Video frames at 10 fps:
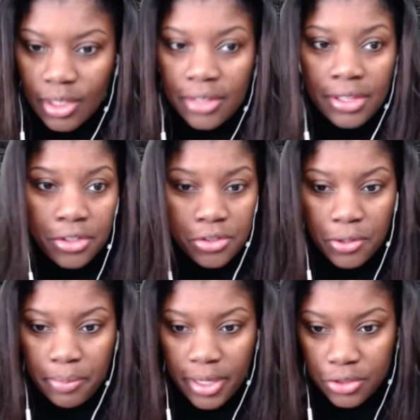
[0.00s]
Thank you
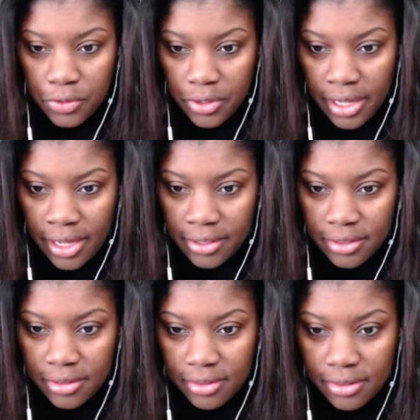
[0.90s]
so much for
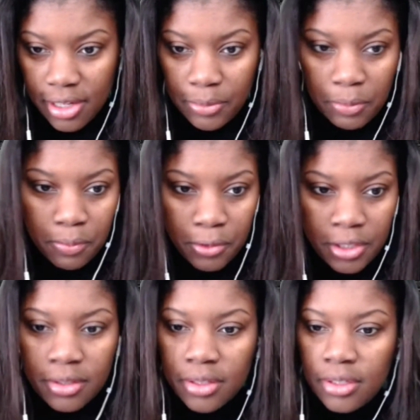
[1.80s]
that,
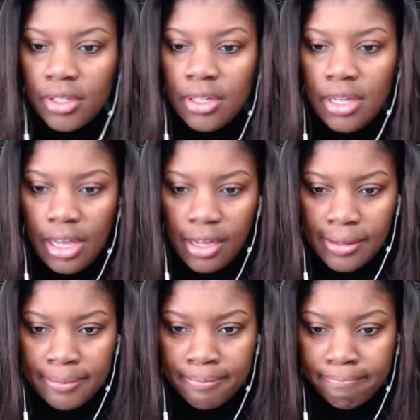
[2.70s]
Omnipri.
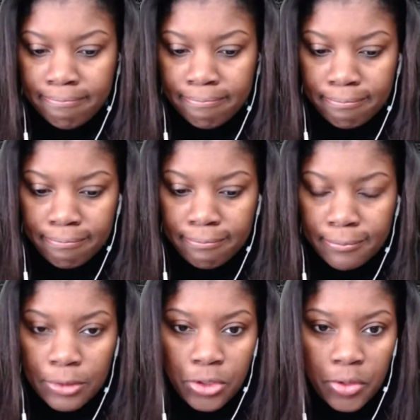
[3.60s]

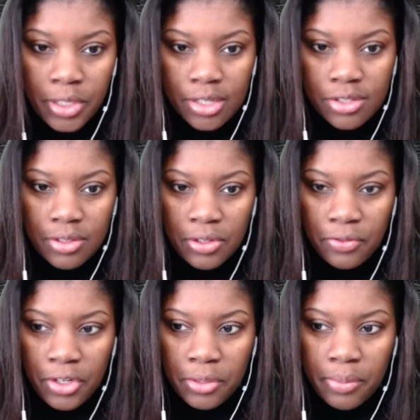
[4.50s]
So yes, they're
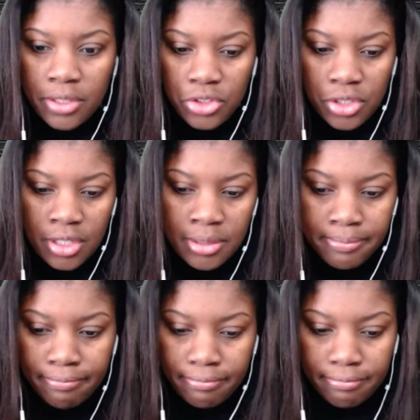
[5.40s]
very much,
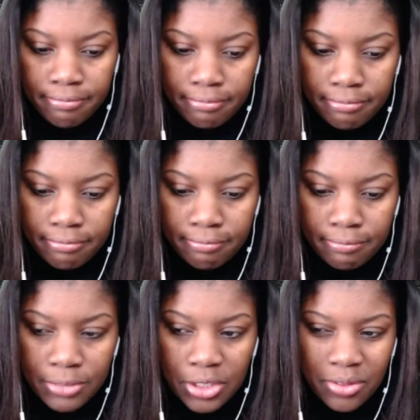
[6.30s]

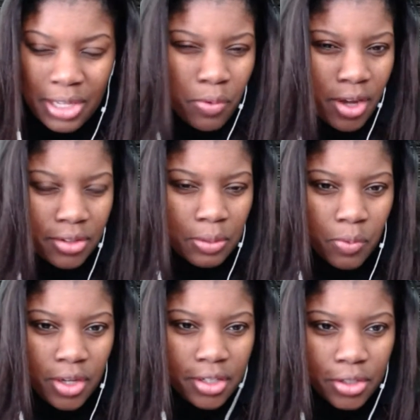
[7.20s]
they want
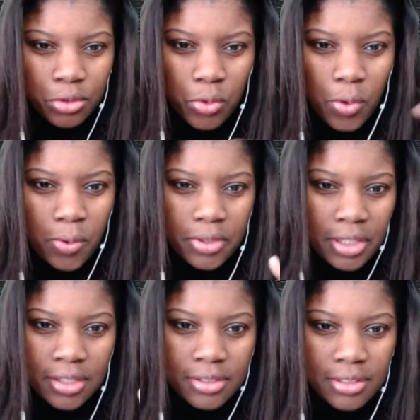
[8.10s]
to control
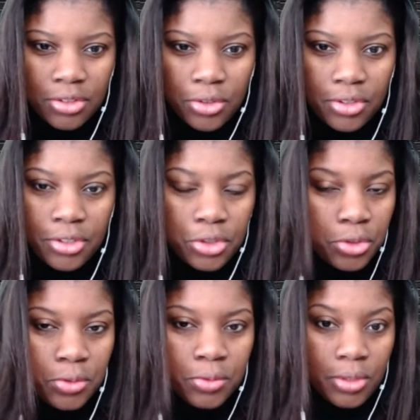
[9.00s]
things, and you're going
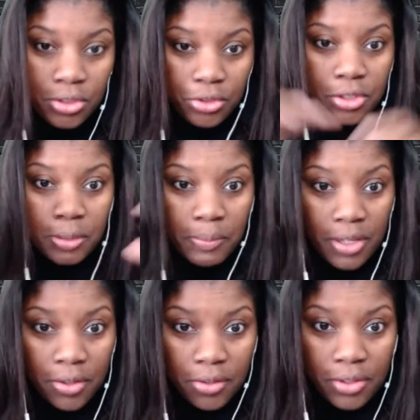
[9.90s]
to be
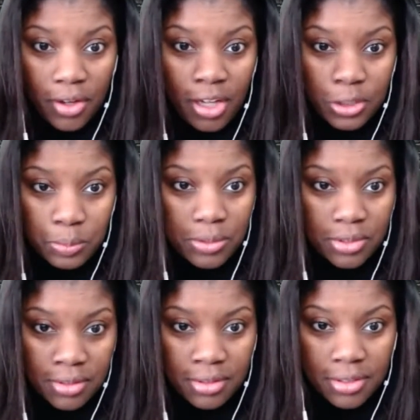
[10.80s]
under the
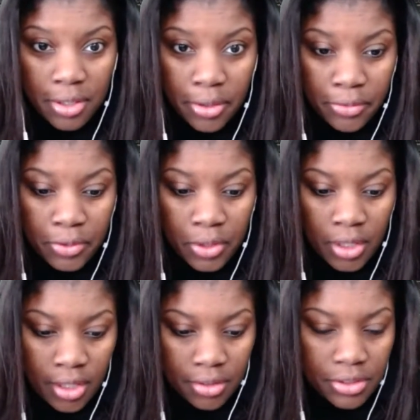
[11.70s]
auspices of
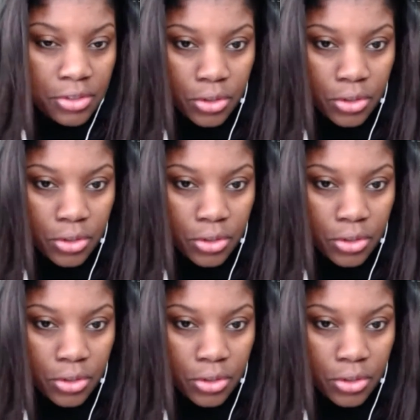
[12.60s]
these